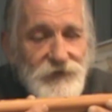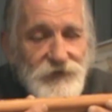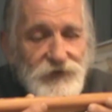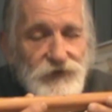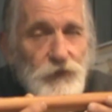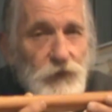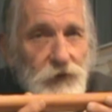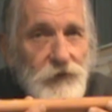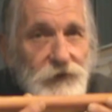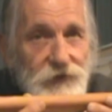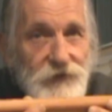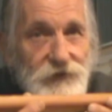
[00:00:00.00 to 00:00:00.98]
The
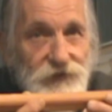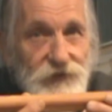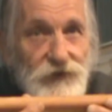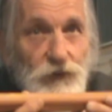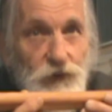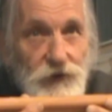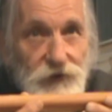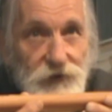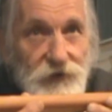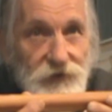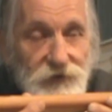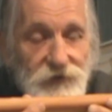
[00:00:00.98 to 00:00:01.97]
spirit is in the
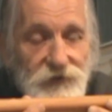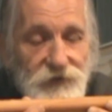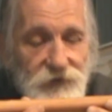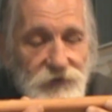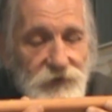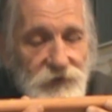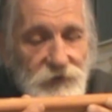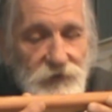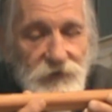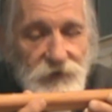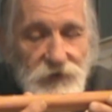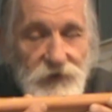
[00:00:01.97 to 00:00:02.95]
wood,
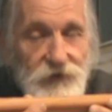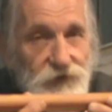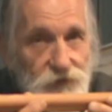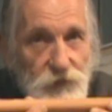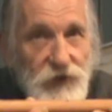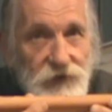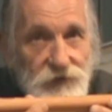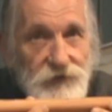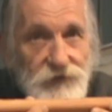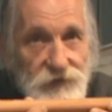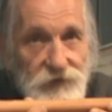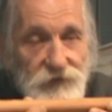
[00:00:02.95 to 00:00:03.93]
and it speaks.
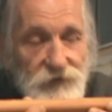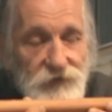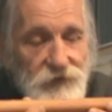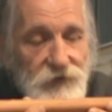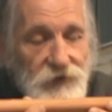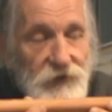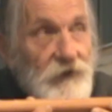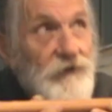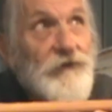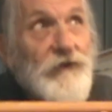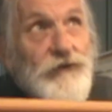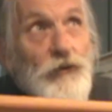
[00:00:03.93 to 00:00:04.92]

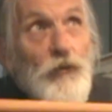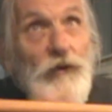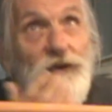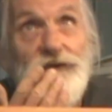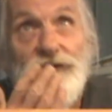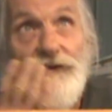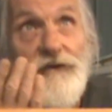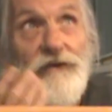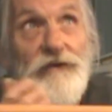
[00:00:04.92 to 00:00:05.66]
It's like the wind.